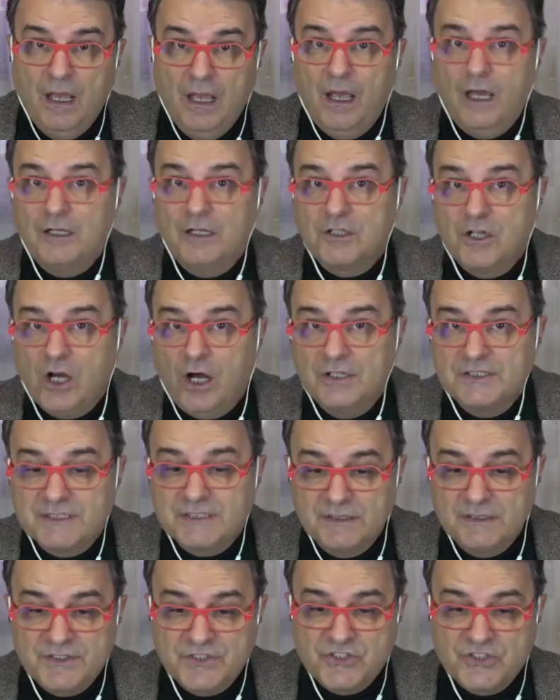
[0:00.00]
and
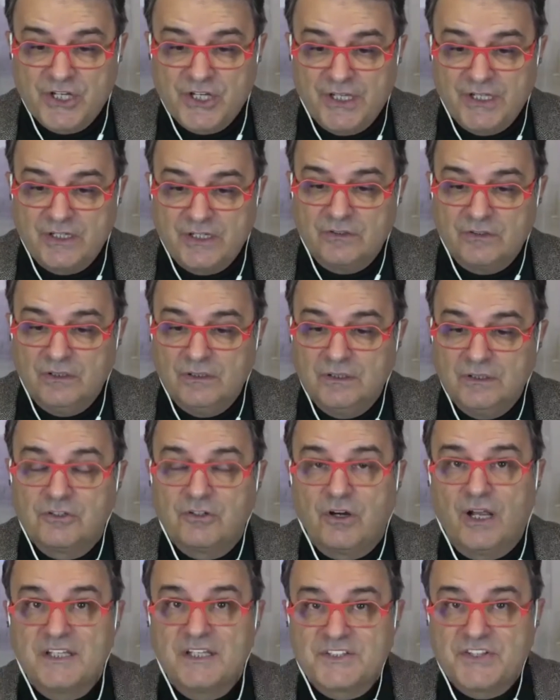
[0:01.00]
consulates general
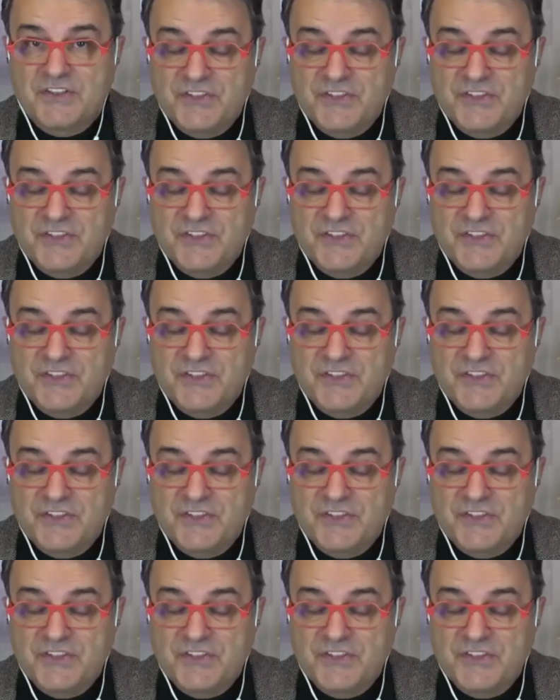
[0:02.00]
across